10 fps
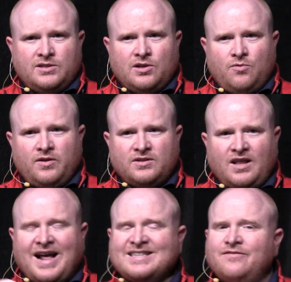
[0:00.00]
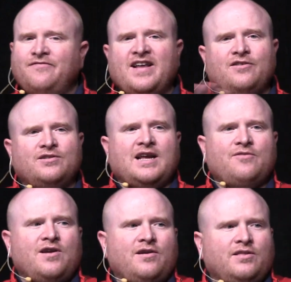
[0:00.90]
So there's lots of vendors
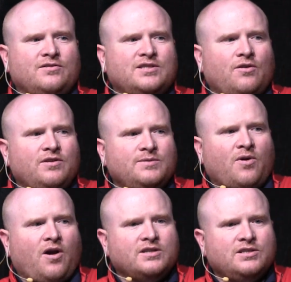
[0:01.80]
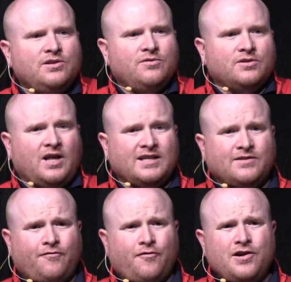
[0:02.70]
out there that'll sell these products to you. There's
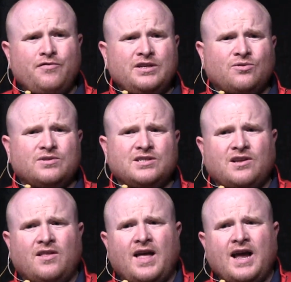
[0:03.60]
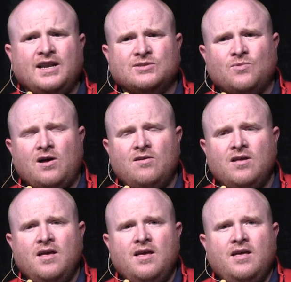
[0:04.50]
lots of free resources online as
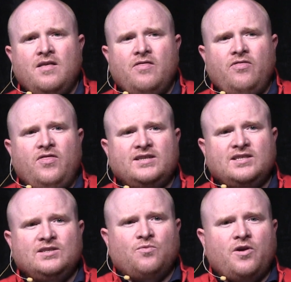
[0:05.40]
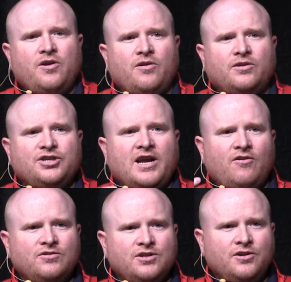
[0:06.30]
well. This is where you're
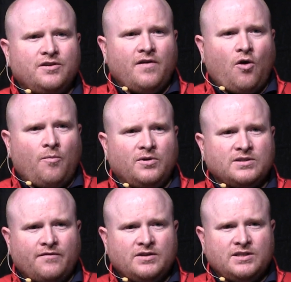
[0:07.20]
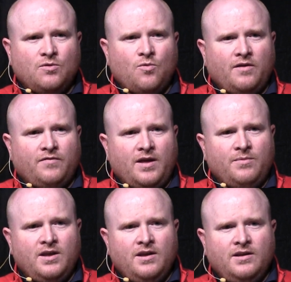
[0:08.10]
challenging your developers, every single one of
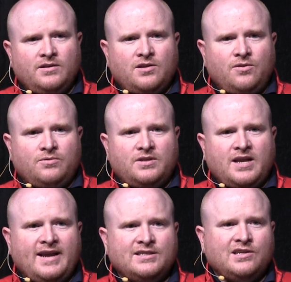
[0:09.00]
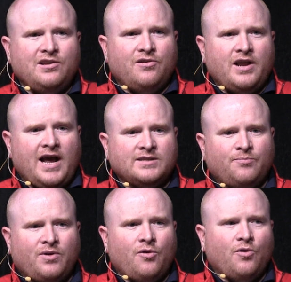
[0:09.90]
them, to take security
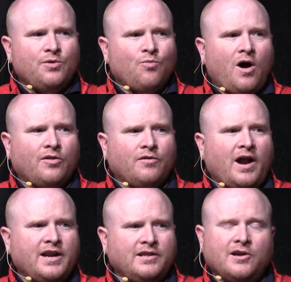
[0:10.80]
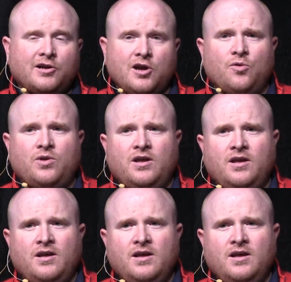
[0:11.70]
as a priority while they're writing their code.